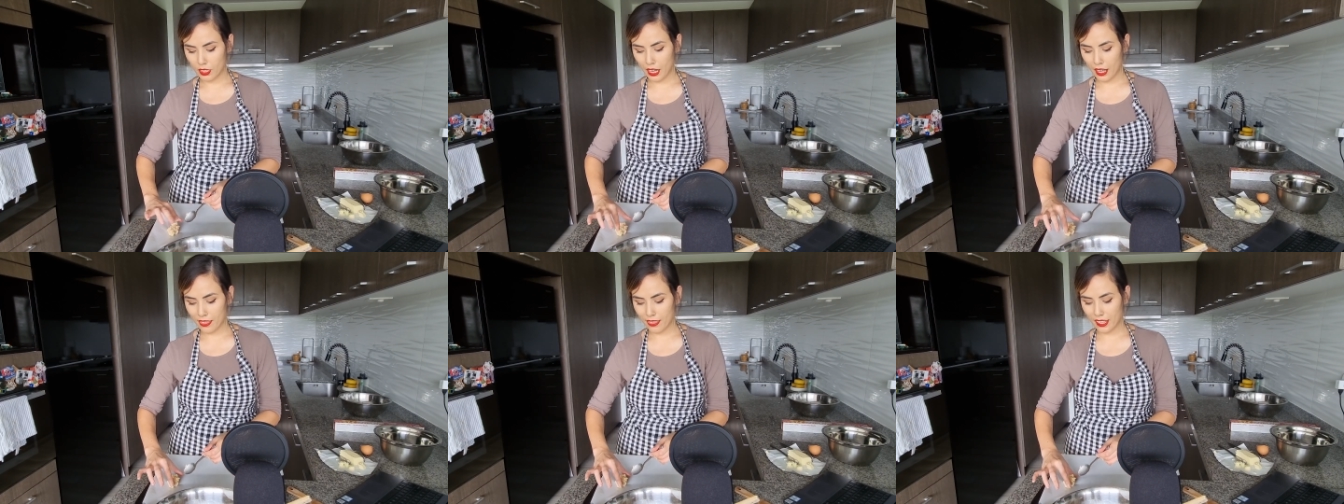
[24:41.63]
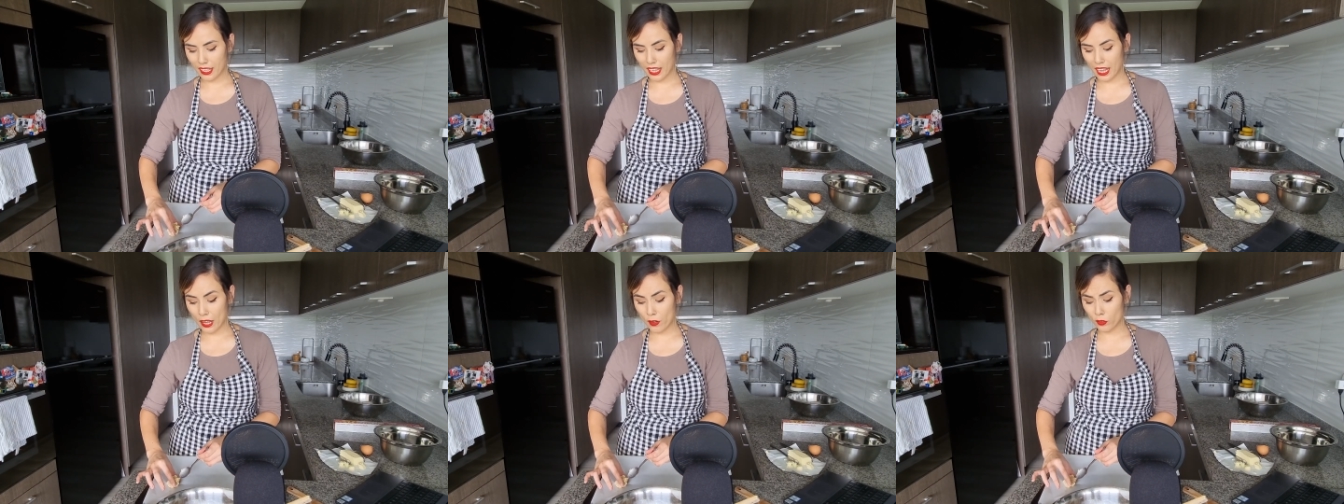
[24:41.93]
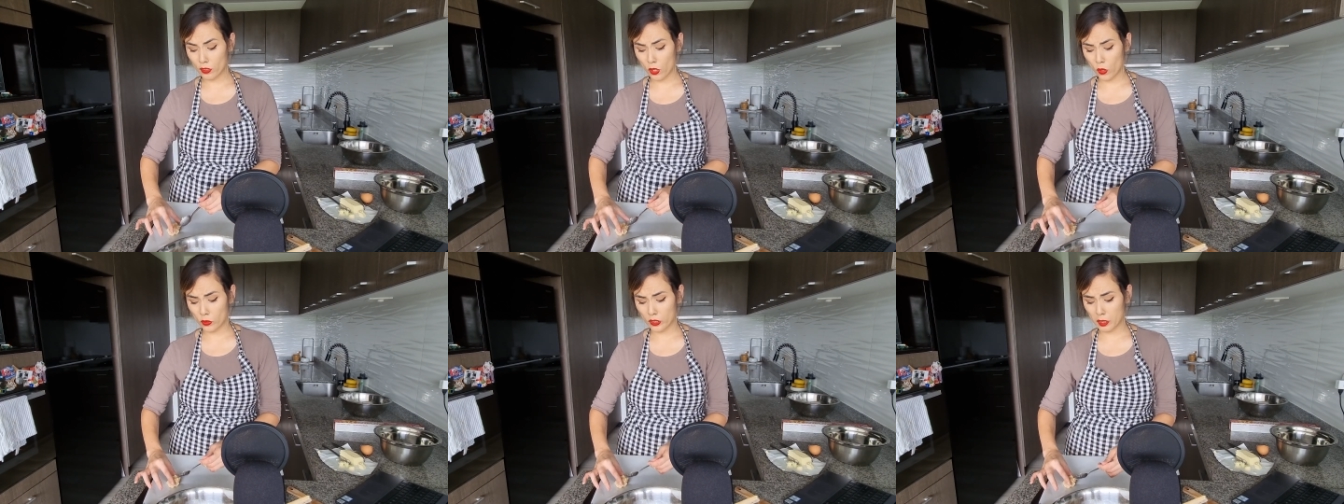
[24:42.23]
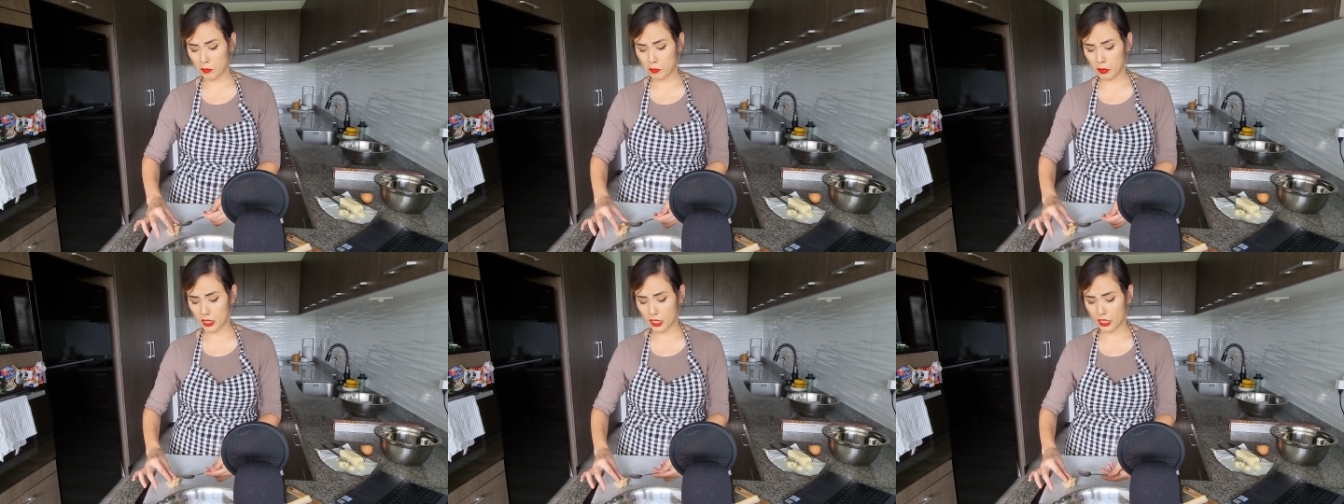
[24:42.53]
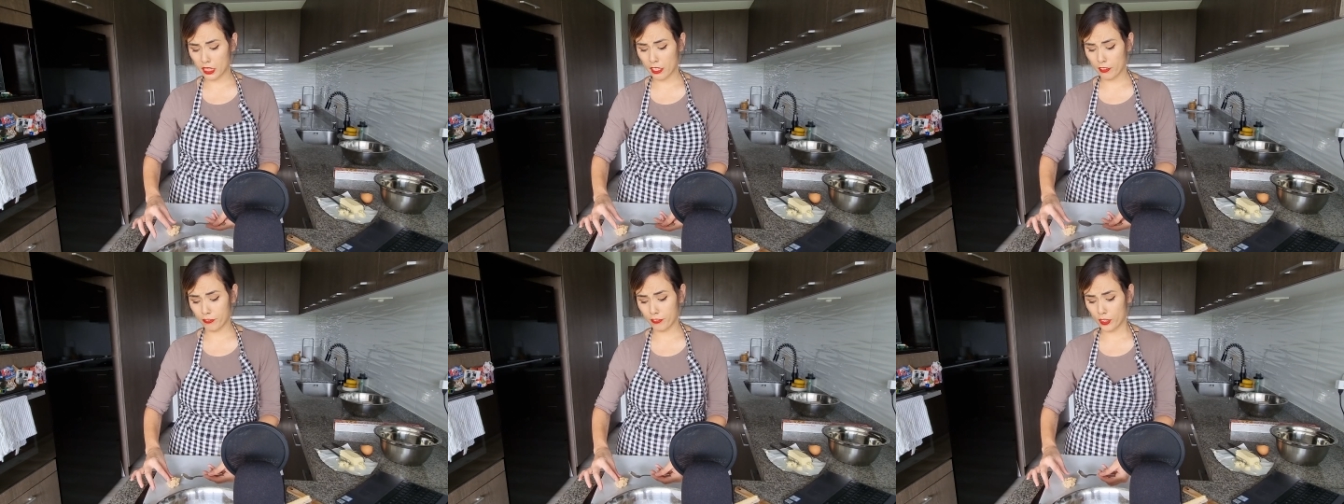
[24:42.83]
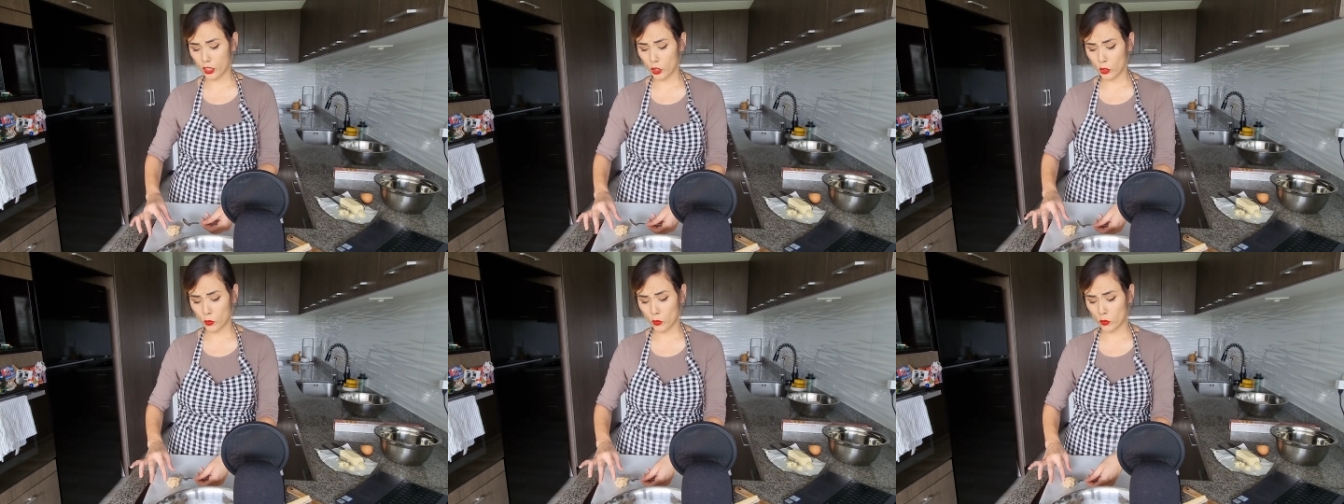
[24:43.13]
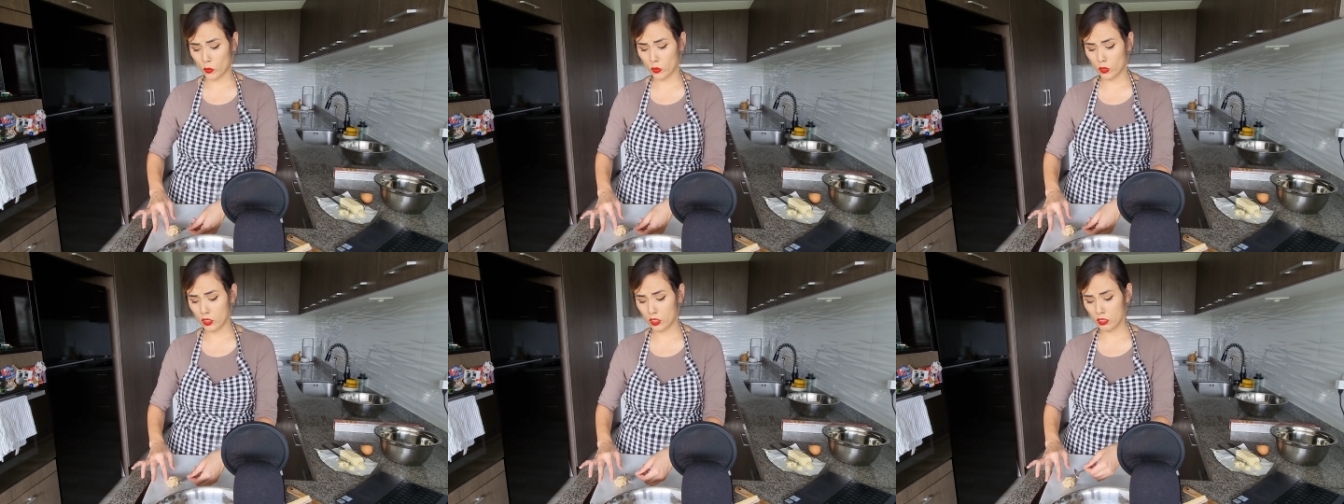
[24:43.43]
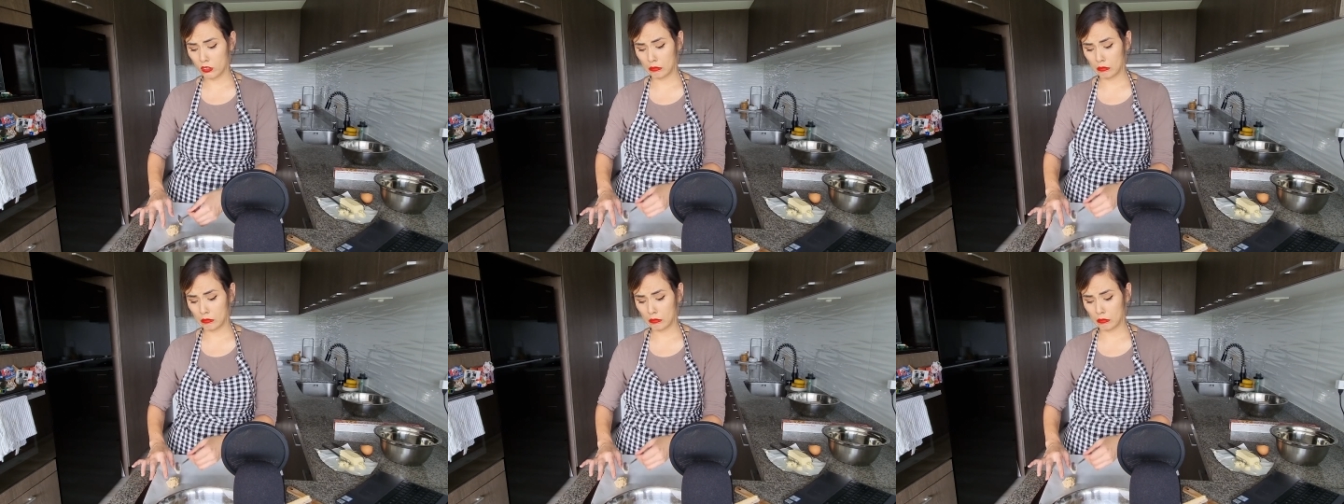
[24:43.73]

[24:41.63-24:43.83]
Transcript: I think I will only put a few